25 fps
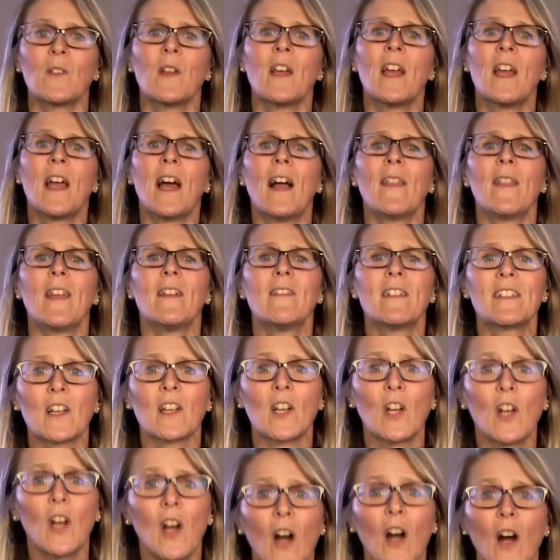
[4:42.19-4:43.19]
and there is a
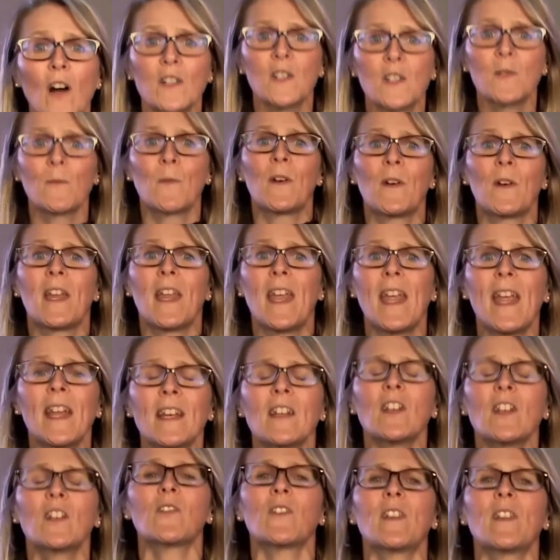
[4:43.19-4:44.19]
cost for an
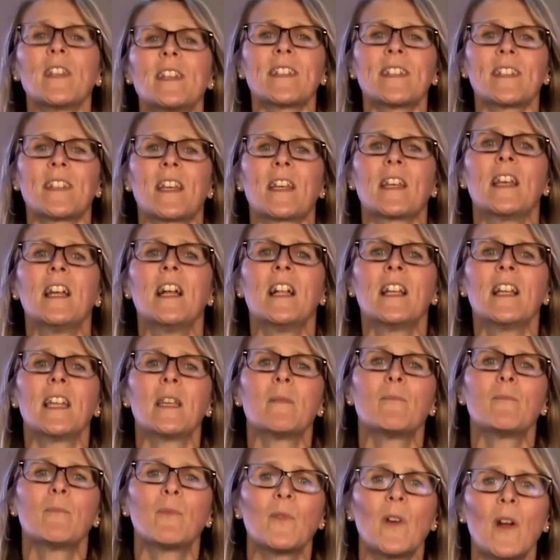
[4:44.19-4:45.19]
increasingly
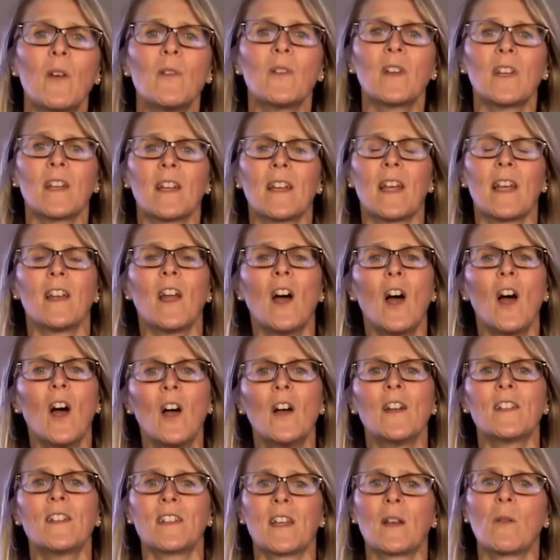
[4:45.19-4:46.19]
broken and
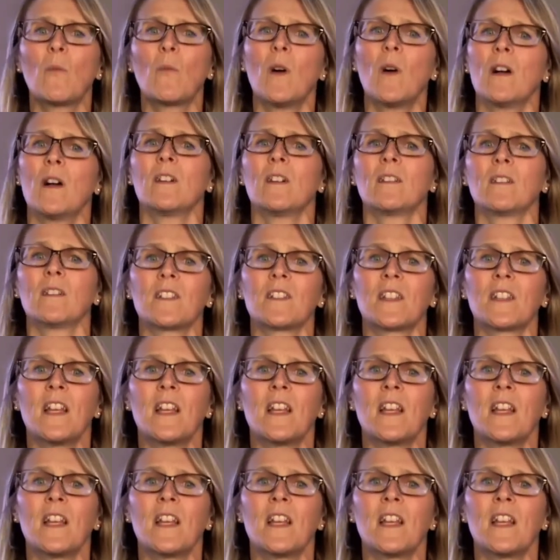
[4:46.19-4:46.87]
hurting world